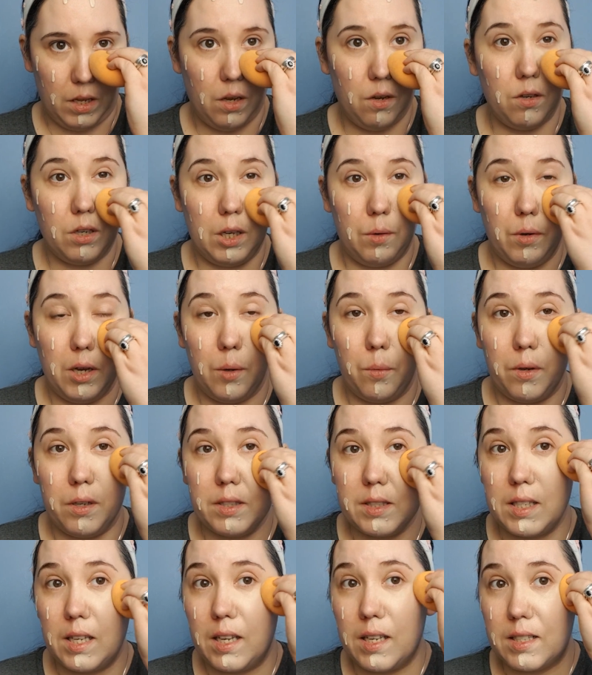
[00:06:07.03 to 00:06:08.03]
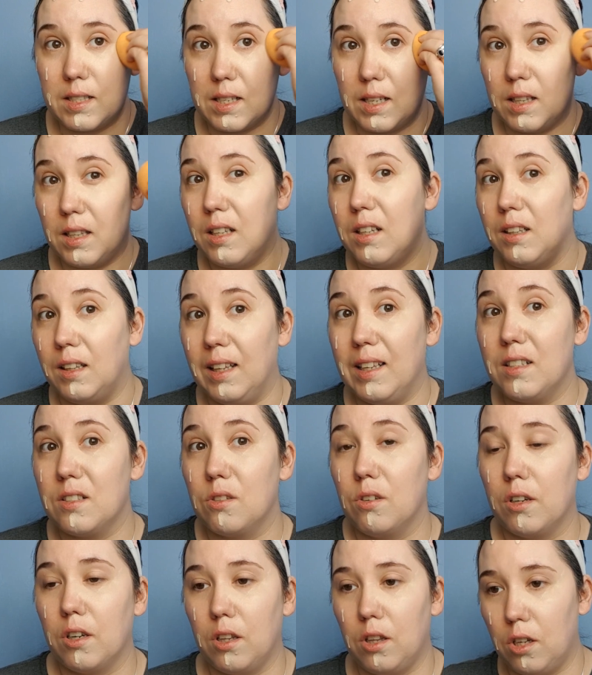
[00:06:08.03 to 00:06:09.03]
Okay, what I will say is a little is
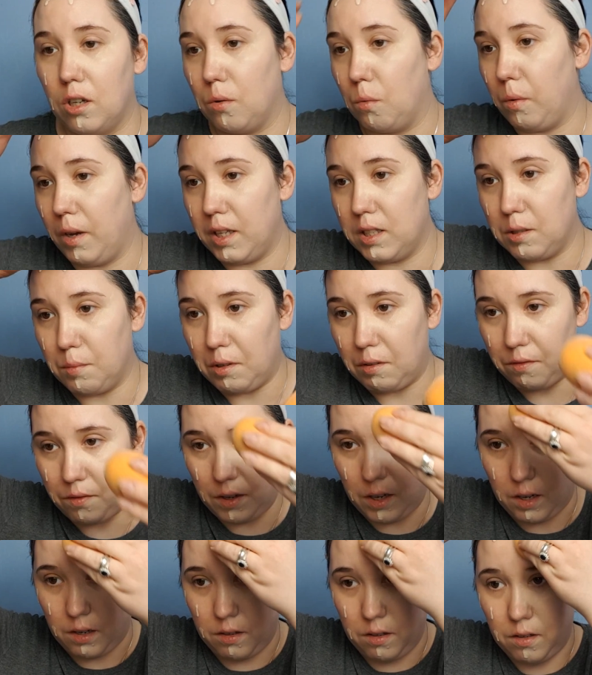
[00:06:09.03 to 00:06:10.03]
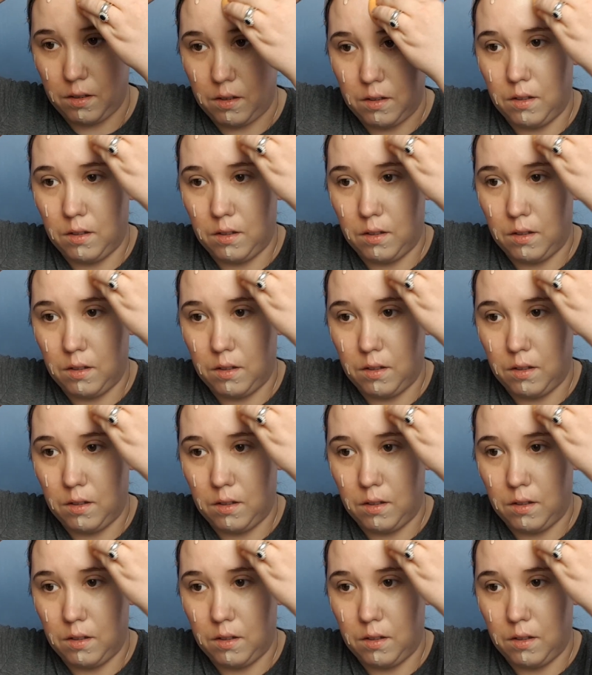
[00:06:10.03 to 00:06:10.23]
going a long way, to be fair.